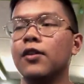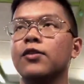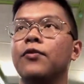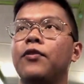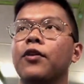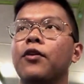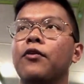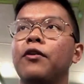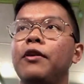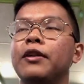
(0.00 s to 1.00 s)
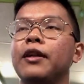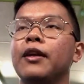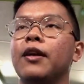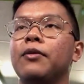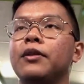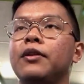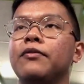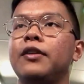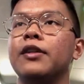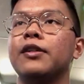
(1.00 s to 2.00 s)
So for the overall rating, I will give
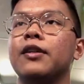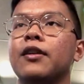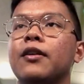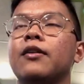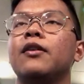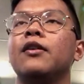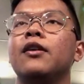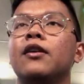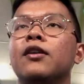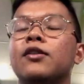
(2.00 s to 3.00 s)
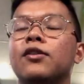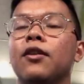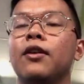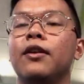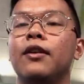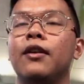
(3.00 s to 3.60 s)
this a solid